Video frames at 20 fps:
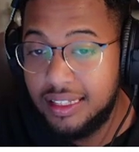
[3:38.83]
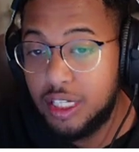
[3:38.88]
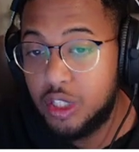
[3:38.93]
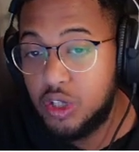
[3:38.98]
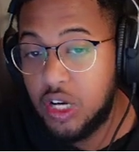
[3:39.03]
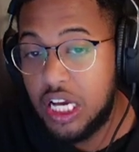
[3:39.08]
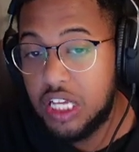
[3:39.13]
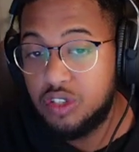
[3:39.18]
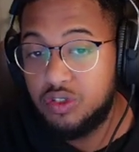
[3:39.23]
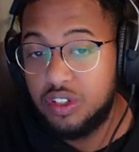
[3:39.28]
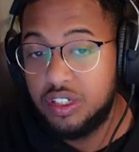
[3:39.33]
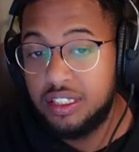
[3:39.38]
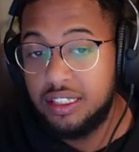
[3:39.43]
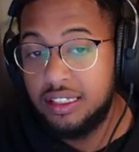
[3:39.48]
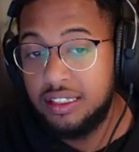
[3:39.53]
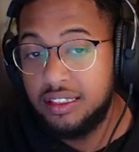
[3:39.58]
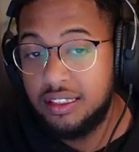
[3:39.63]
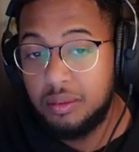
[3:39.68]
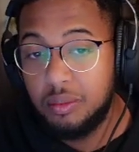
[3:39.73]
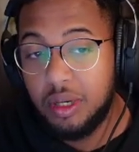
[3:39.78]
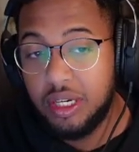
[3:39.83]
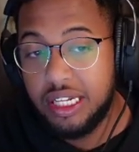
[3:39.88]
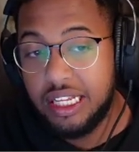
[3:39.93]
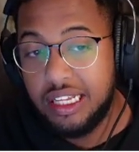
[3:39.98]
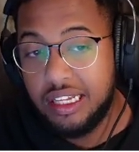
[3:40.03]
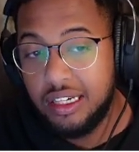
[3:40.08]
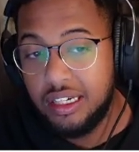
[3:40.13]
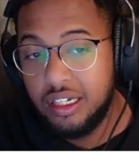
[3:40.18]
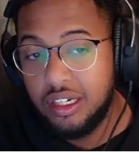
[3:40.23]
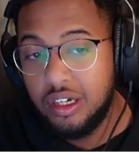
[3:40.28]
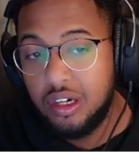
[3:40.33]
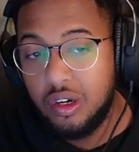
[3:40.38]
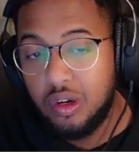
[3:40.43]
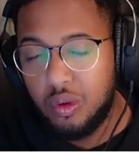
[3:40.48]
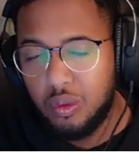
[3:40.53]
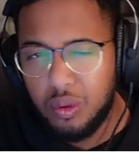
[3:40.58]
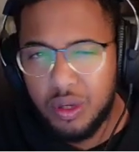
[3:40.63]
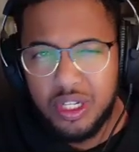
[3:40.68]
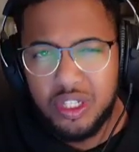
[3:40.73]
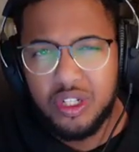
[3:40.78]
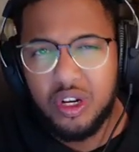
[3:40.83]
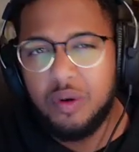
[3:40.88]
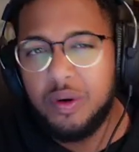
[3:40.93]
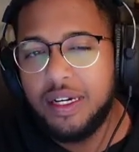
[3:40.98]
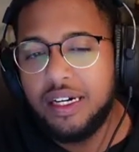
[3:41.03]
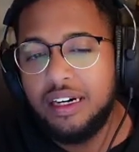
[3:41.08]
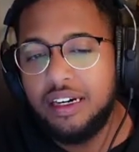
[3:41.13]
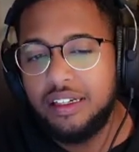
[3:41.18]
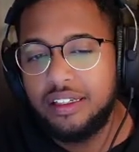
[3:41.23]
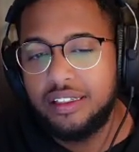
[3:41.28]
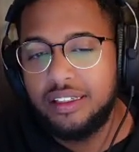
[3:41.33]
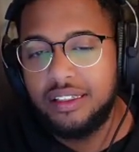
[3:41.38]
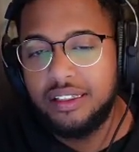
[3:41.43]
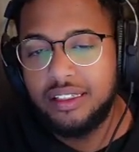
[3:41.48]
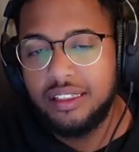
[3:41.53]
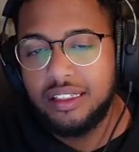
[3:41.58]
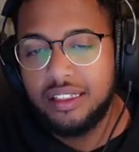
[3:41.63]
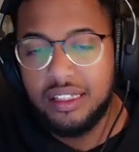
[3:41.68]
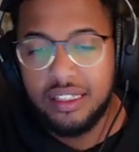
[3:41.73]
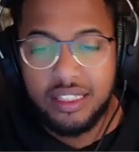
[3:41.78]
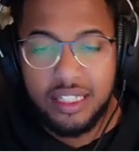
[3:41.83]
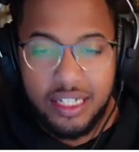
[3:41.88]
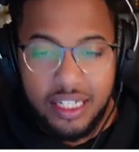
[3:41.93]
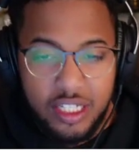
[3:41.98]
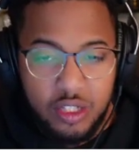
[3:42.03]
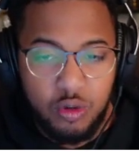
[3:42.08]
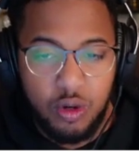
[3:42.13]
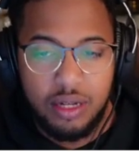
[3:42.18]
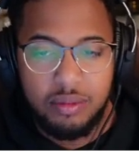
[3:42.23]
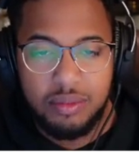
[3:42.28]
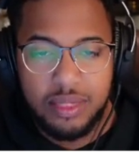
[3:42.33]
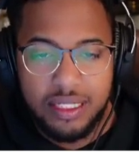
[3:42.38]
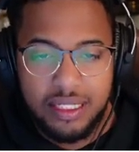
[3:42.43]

that transferred the money, what is going on? Because it is quite